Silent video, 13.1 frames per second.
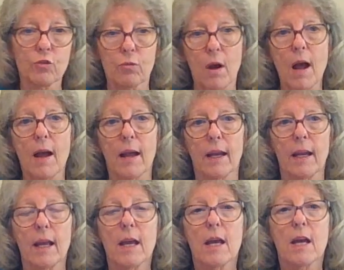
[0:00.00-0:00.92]

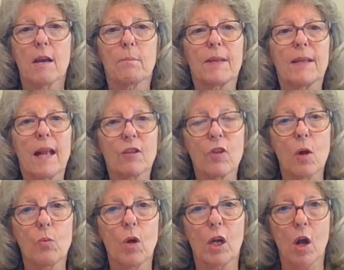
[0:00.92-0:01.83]
try. But that's
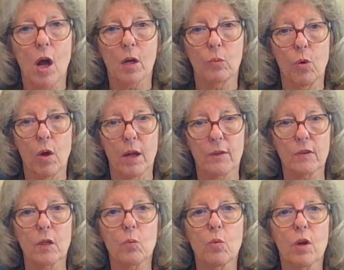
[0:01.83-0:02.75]
not what God
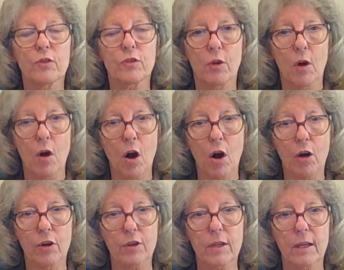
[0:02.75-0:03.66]
wants. He wants their
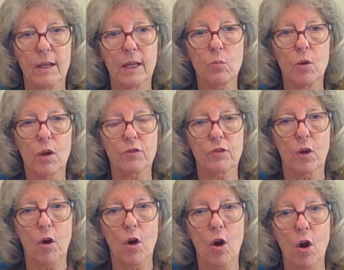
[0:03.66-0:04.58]
heart. He wants
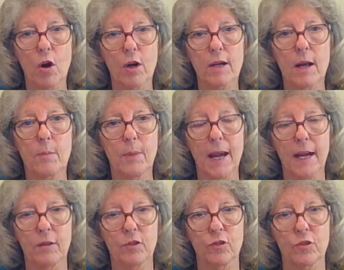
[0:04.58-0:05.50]
their heart
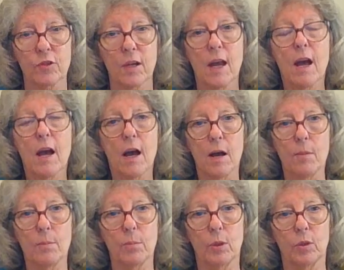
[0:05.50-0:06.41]
abased
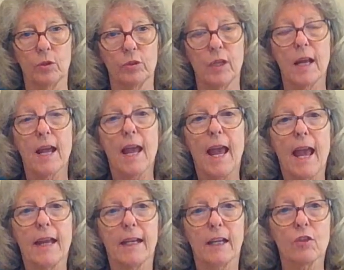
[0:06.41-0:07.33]
humbled
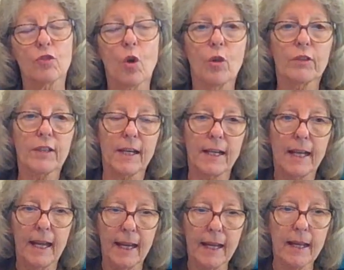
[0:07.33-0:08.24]
and exalting
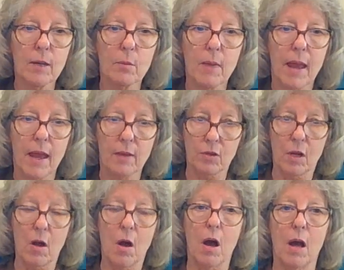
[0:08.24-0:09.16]
Him as
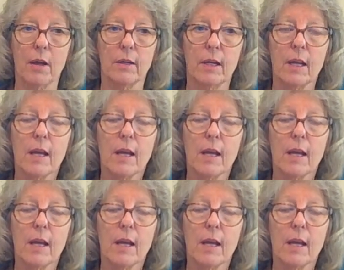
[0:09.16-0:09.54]
God.